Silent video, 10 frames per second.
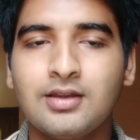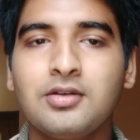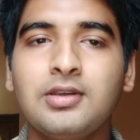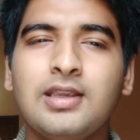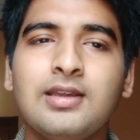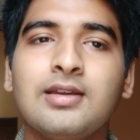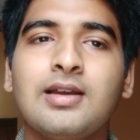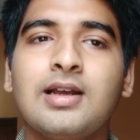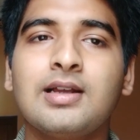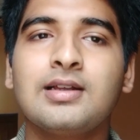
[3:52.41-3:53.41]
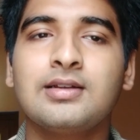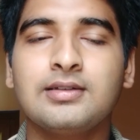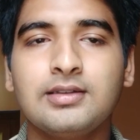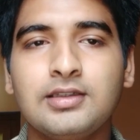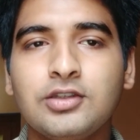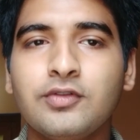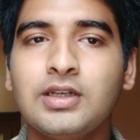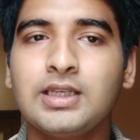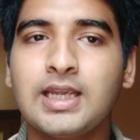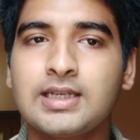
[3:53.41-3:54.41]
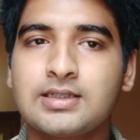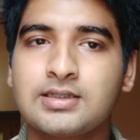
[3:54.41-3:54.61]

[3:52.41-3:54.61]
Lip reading: okay, you will get